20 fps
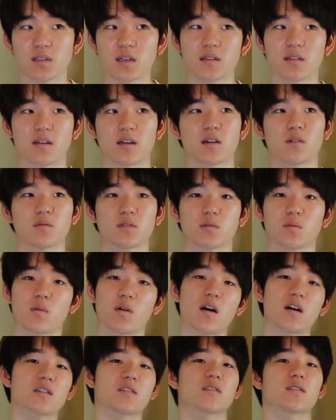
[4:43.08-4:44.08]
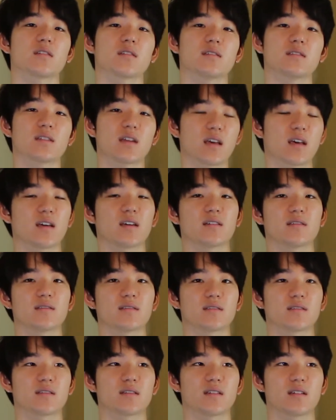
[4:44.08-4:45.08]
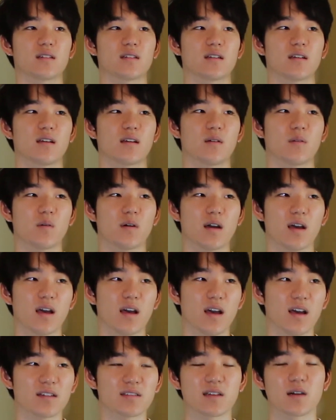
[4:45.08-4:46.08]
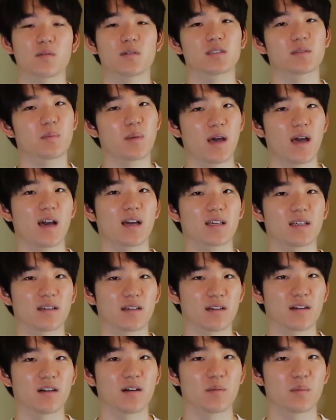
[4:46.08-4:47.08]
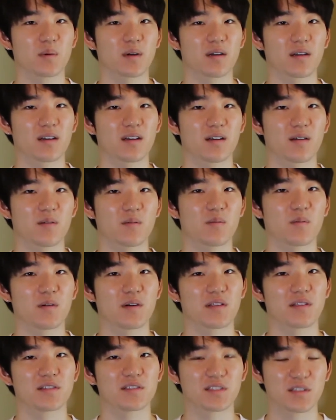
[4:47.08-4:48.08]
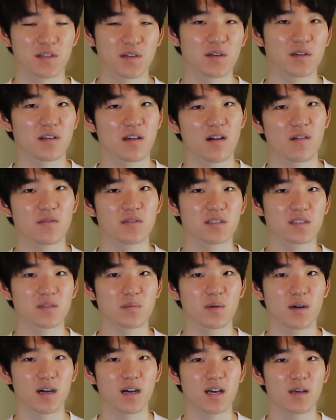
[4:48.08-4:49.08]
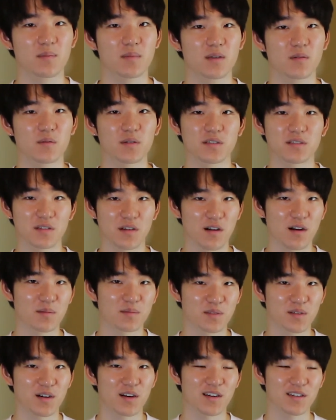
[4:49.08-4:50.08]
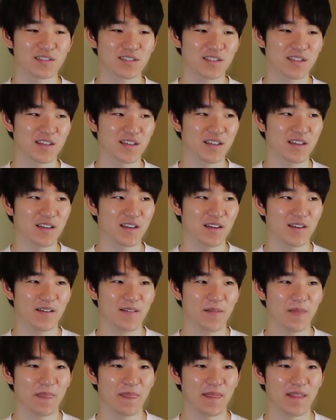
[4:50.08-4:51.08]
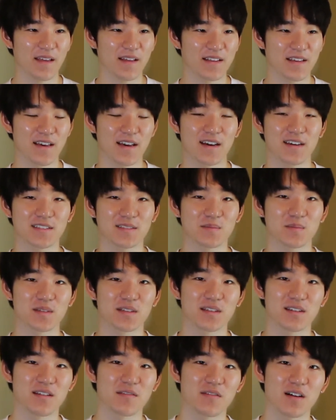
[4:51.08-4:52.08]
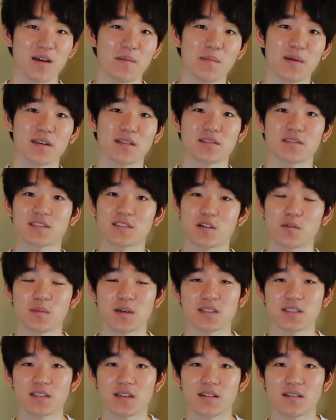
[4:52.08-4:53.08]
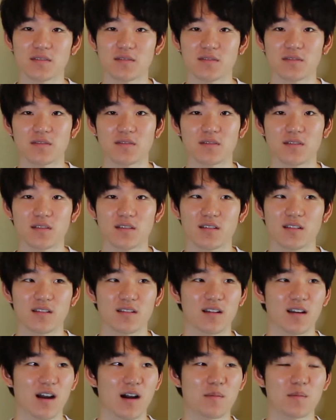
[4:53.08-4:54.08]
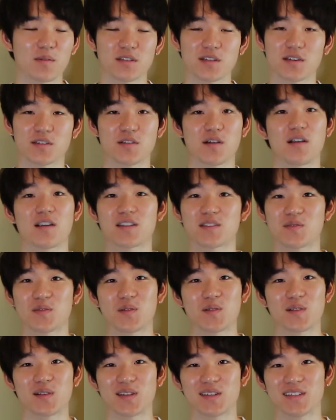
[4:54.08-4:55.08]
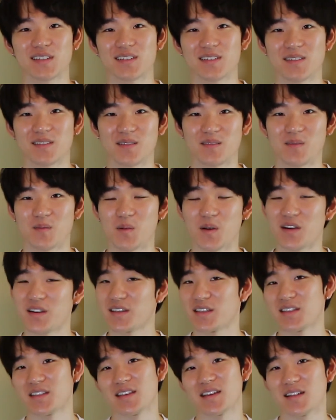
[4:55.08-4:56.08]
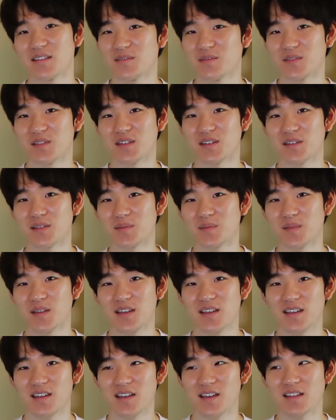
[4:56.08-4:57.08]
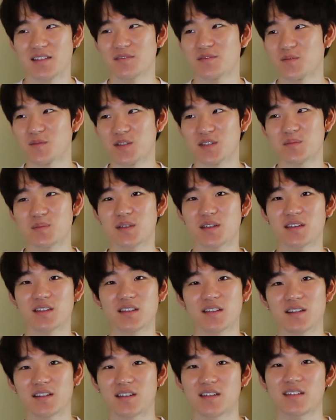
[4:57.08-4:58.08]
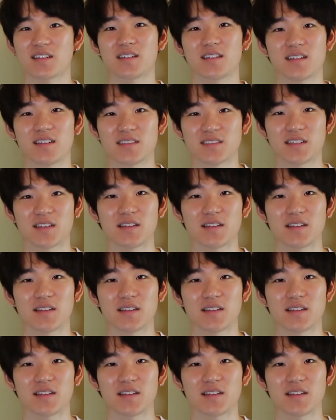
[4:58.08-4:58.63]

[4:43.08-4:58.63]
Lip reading: another guy who was washing his hands as I was packing up, with the security officer behind me with his arms crossed, and he asked me if I made the soap myself, how much I charged for it, where he can get it from, and even wished me good luck as I